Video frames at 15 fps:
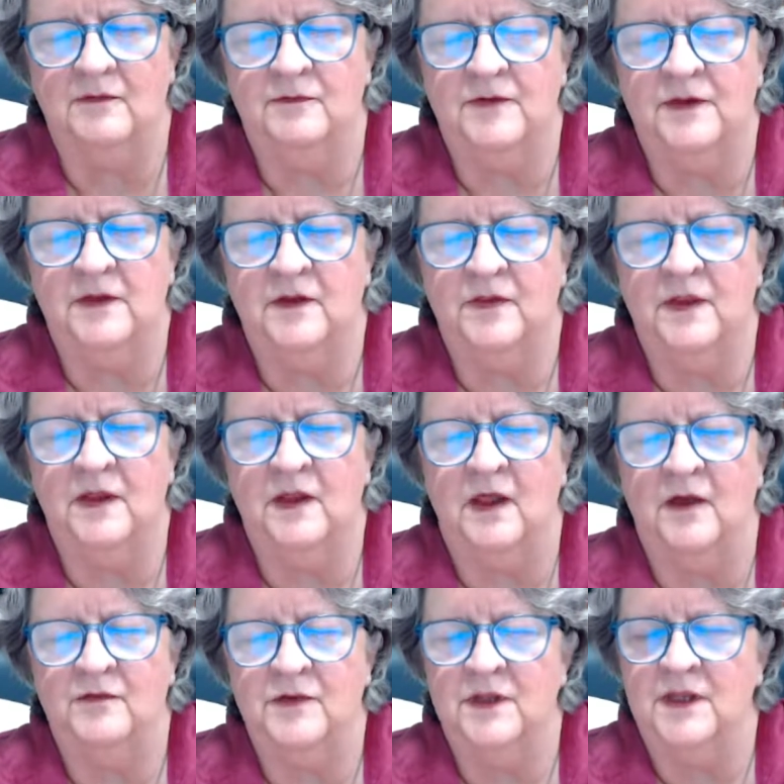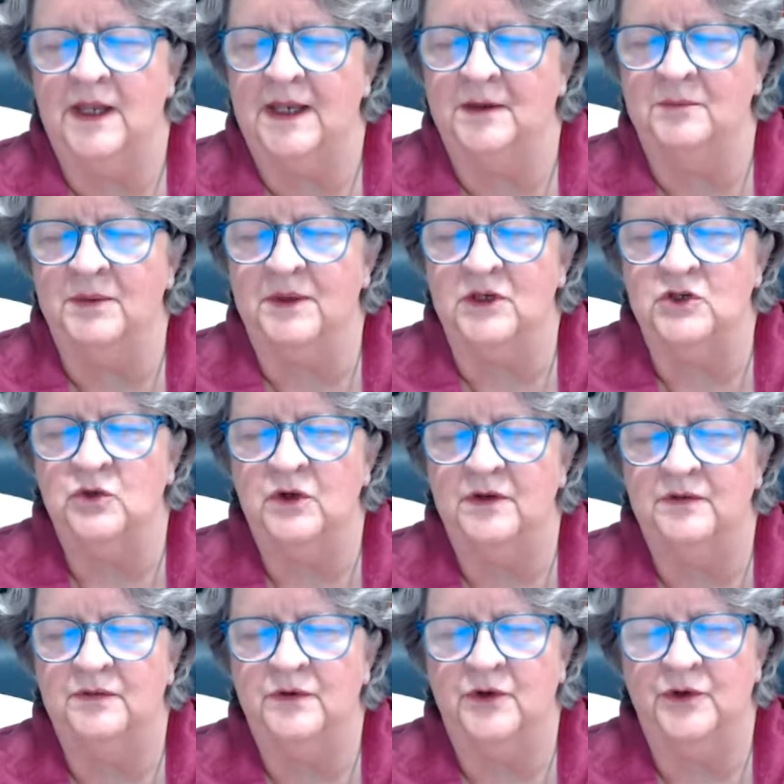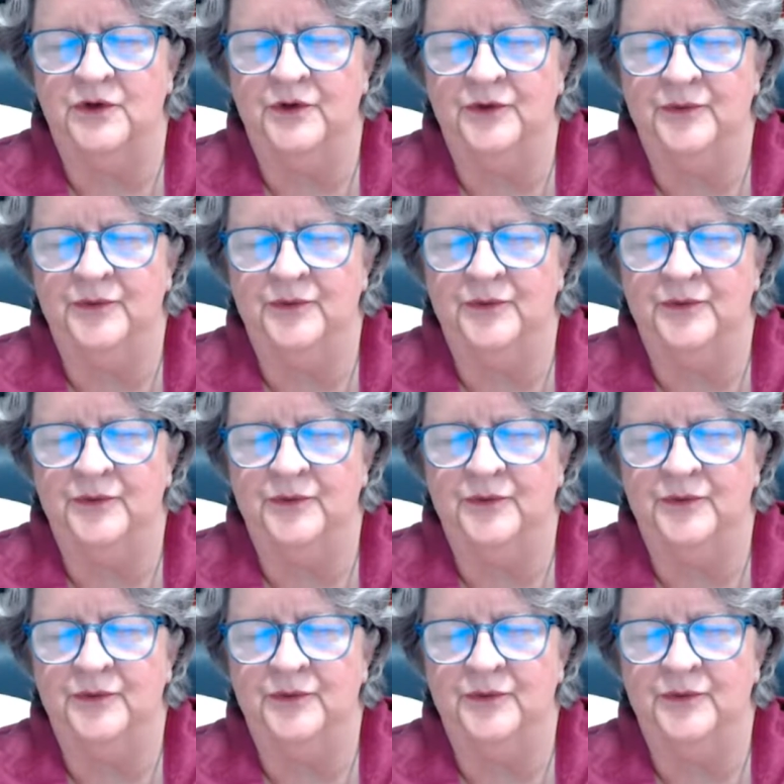Feel the love and let it be joyful.